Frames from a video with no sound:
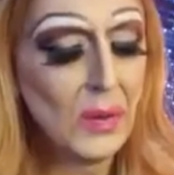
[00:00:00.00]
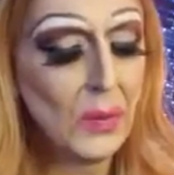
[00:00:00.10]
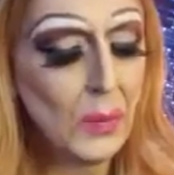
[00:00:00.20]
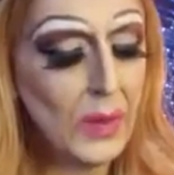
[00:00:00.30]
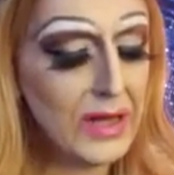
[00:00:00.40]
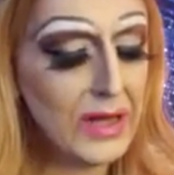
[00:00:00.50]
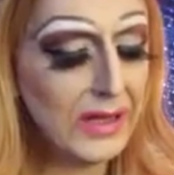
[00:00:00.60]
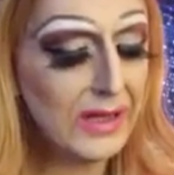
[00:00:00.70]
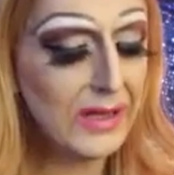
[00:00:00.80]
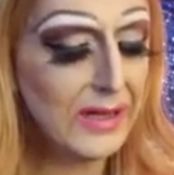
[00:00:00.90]

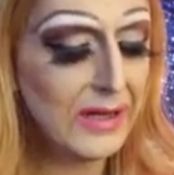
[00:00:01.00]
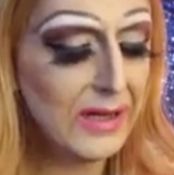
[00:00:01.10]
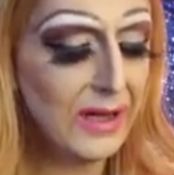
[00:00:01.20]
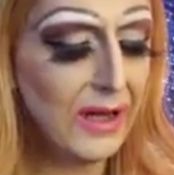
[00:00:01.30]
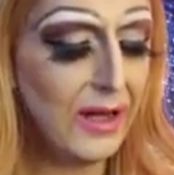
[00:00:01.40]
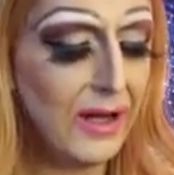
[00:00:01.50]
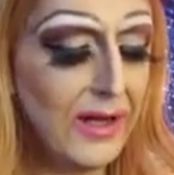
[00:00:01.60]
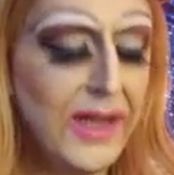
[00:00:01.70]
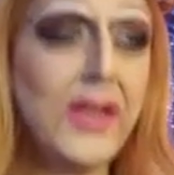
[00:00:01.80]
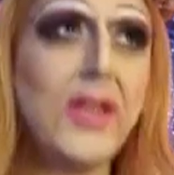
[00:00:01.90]
Well,
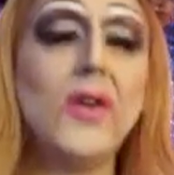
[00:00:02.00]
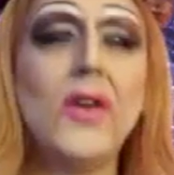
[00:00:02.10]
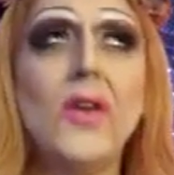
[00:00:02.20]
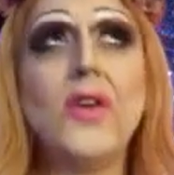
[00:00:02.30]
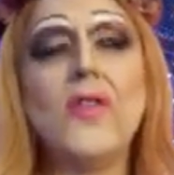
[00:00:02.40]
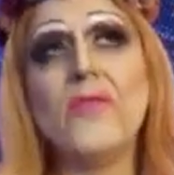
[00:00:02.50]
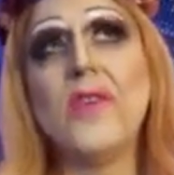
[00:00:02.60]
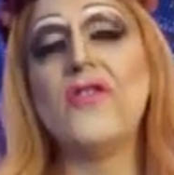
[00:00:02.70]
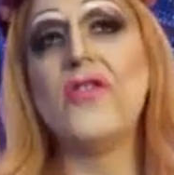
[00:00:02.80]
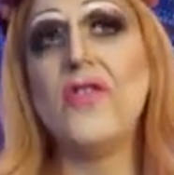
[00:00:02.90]
honey, you've
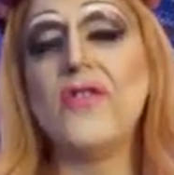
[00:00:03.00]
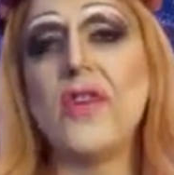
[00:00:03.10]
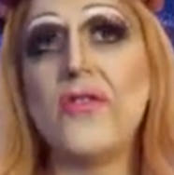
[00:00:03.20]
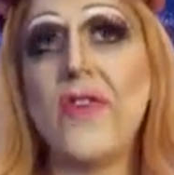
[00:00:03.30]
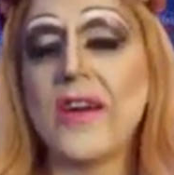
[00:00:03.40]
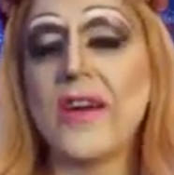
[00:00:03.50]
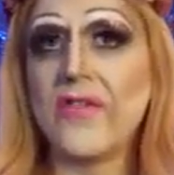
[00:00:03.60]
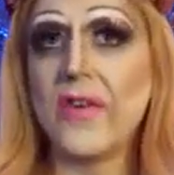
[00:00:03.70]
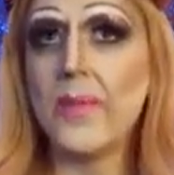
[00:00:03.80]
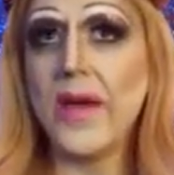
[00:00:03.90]
mentioned you've done drag
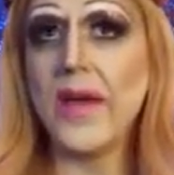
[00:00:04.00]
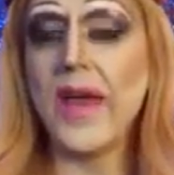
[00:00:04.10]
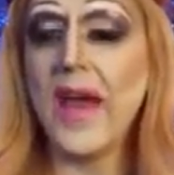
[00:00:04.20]
for a bit.